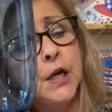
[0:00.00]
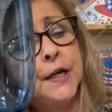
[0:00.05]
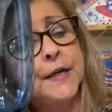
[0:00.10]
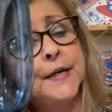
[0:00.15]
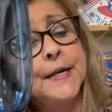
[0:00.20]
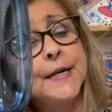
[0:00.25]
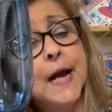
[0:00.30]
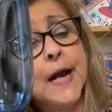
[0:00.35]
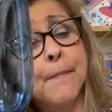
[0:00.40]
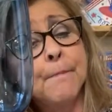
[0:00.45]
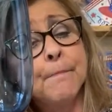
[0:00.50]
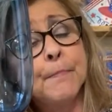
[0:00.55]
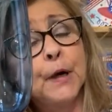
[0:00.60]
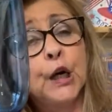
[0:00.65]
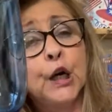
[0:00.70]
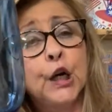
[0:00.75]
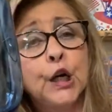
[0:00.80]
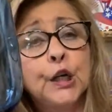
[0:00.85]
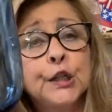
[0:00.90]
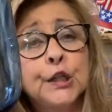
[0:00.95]

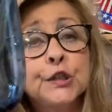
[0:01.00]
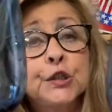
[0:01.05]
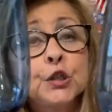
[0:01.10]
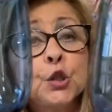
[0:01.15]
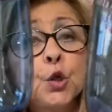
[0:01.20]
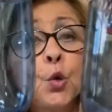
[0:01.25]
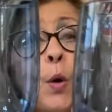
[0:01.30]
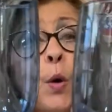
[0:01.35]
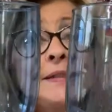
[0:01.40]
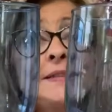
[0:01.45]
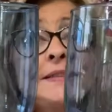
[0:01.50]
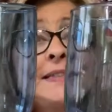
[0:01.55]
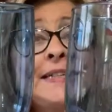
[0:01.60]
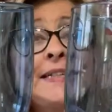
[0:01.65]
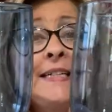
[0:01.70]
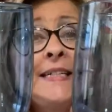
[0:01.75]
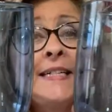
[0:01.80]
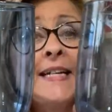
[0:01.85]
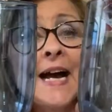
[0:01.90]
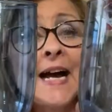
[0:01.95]
Number
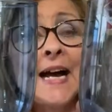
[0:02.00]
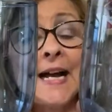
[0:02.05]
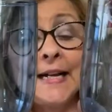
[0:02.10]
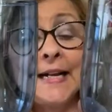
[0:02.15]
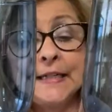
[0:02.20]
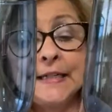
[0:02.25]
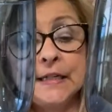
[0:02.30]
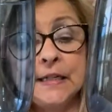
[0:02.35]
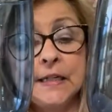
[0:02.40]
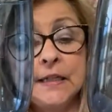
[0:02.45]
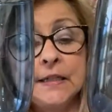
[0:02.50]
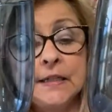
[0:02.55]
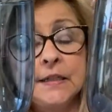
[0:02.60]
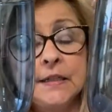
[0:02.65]
29.